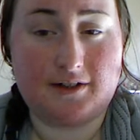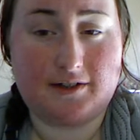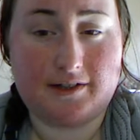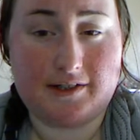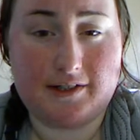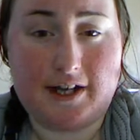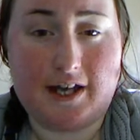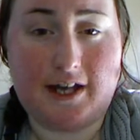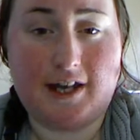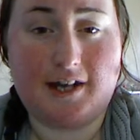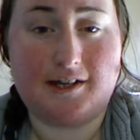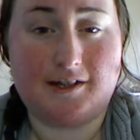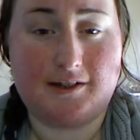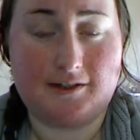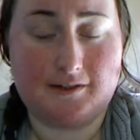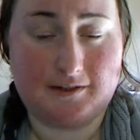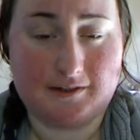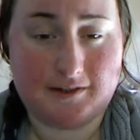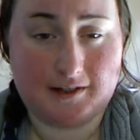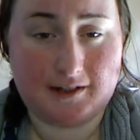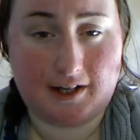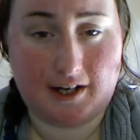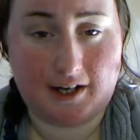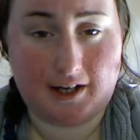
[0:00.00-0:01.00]
today
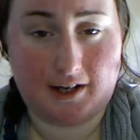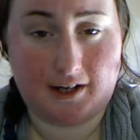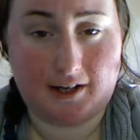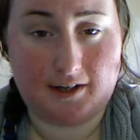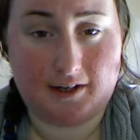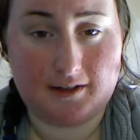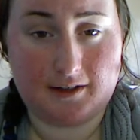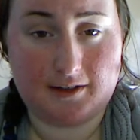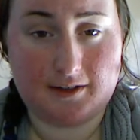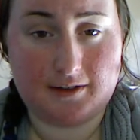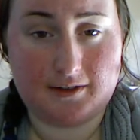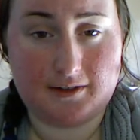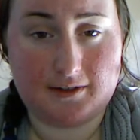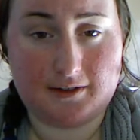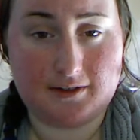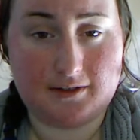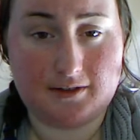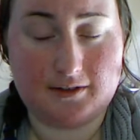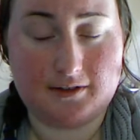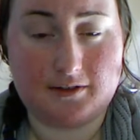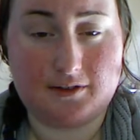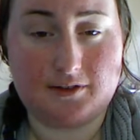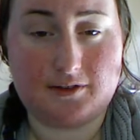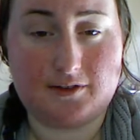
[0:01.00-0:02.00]
is today.
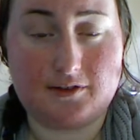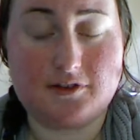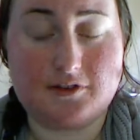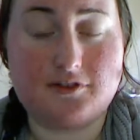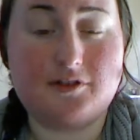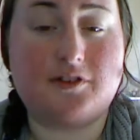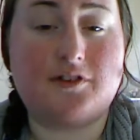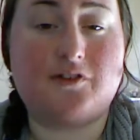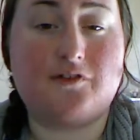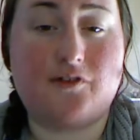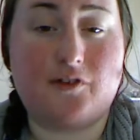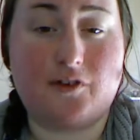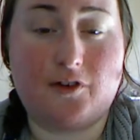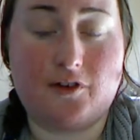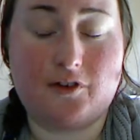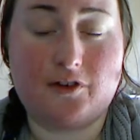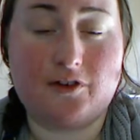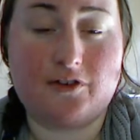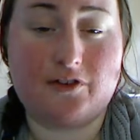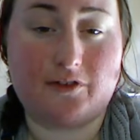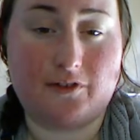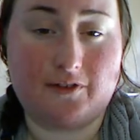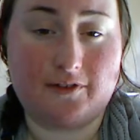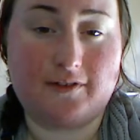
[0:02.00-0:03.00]
So just
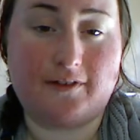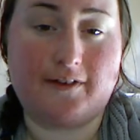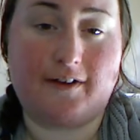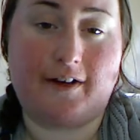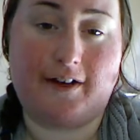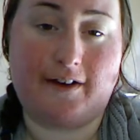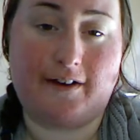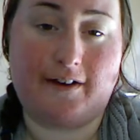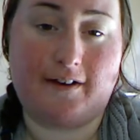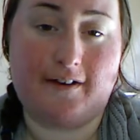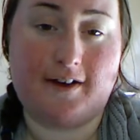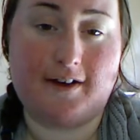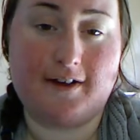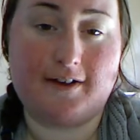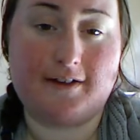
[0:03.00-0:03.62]
focus on today,